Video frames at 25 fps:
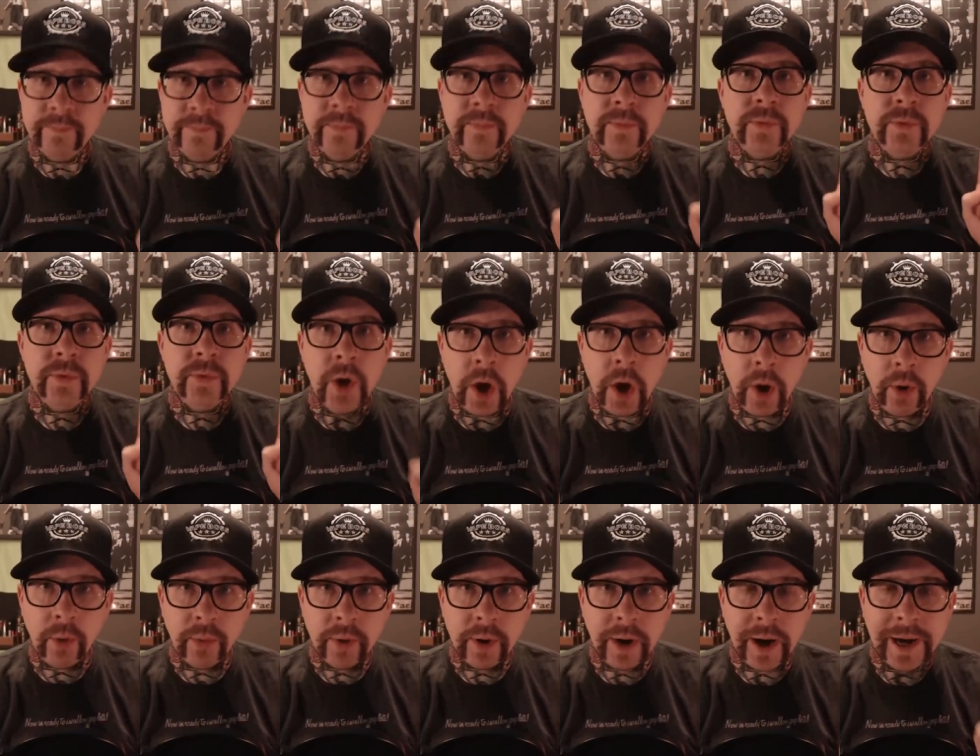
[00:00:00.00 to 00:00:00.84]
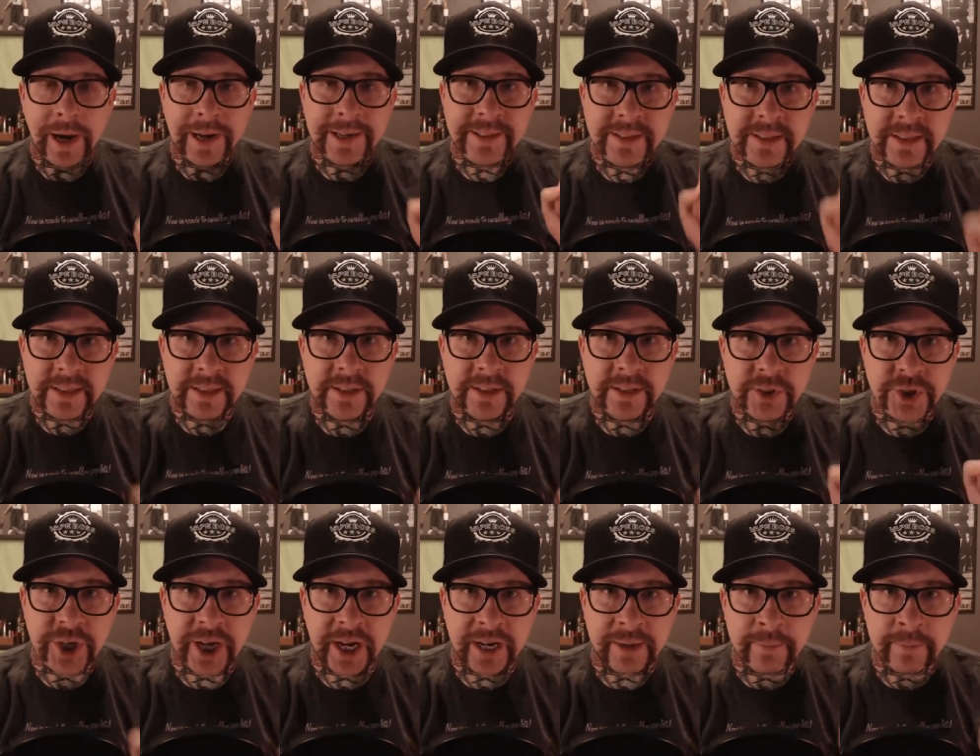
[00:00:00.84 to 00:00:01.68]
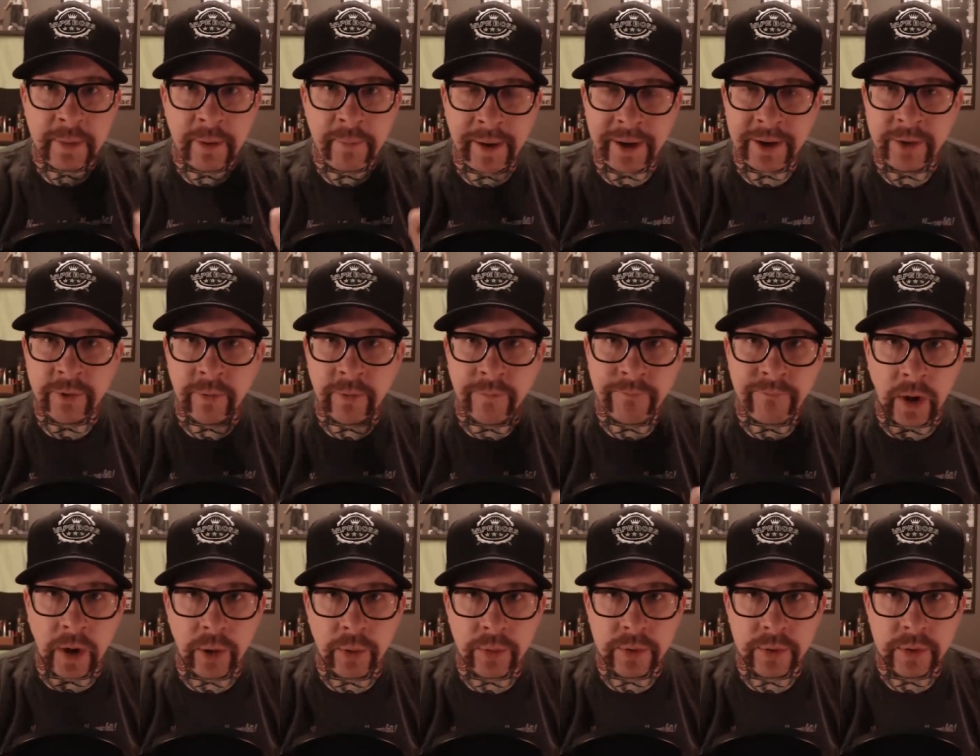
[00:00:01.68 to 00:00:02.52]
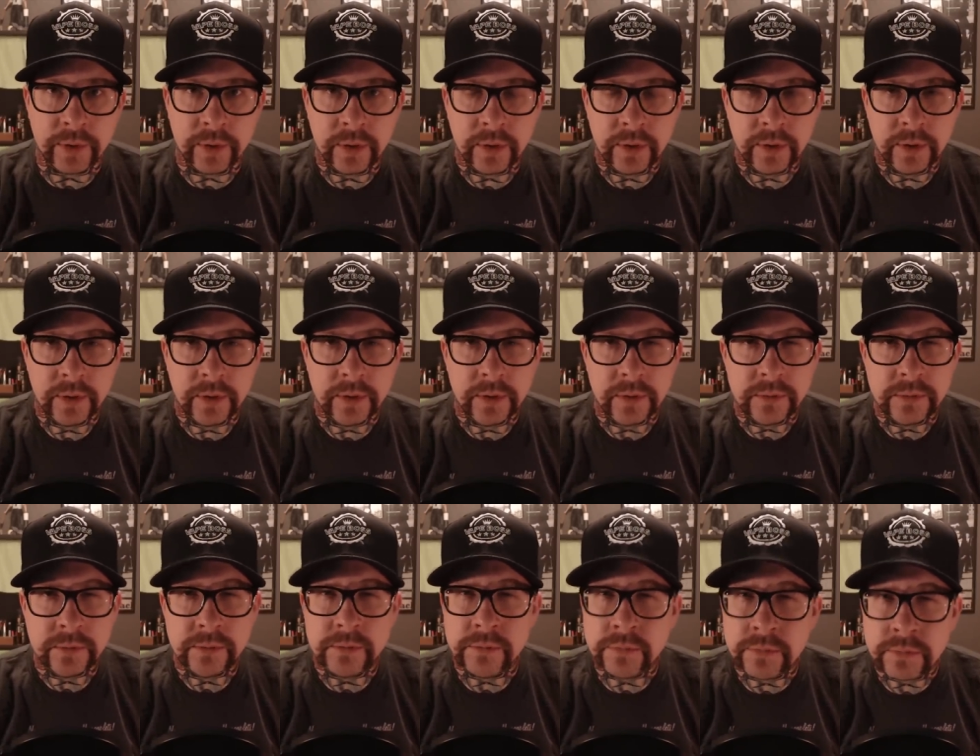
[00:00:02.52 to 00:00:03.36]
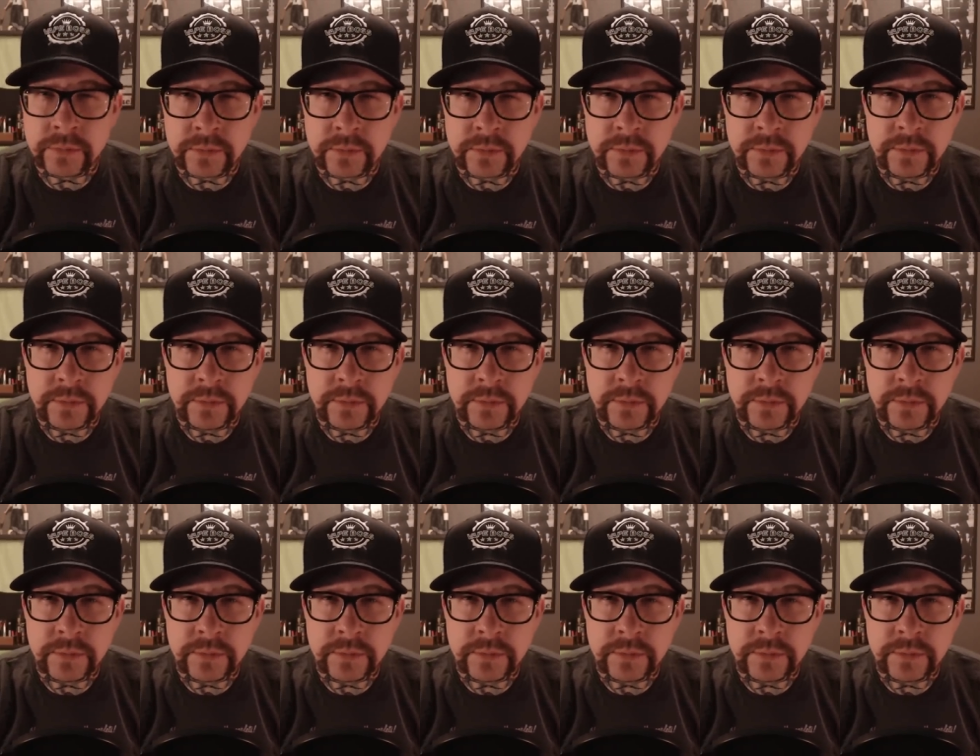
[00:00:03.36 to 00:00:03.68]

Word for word: No, I didn't check my microphone. Hmm.